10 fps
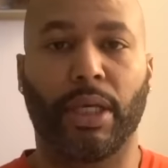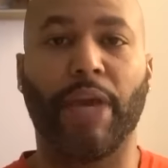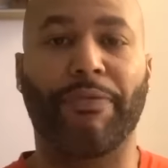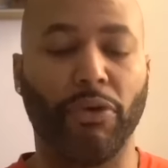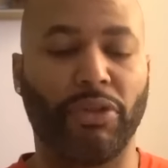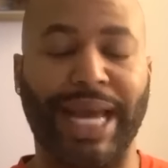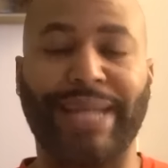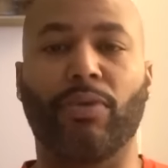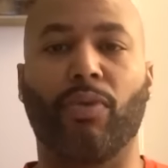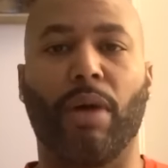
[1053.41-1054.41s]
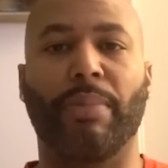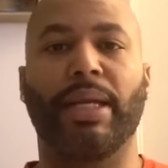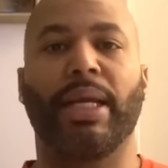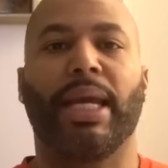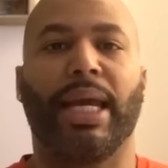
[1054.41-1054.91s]

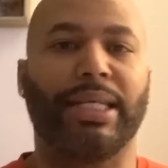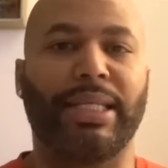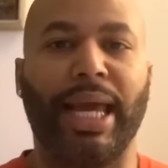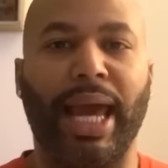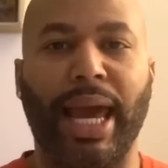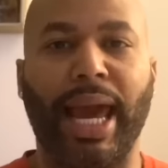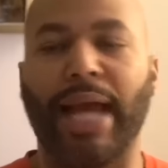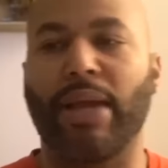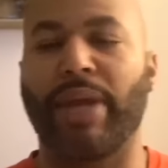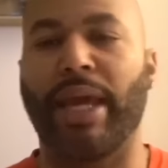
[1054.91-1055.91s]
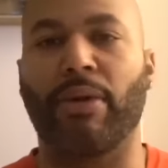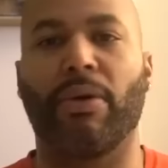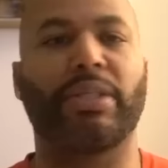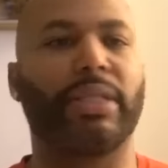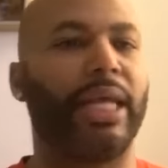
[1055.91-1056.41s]
and say, hey, how your day
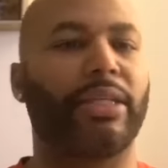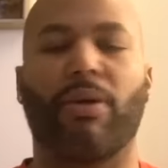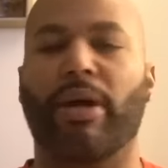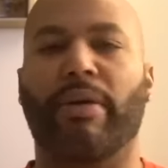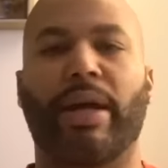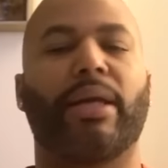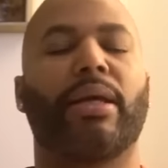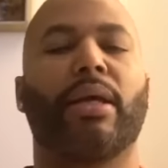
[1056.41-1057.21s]
going? She say, it's going great.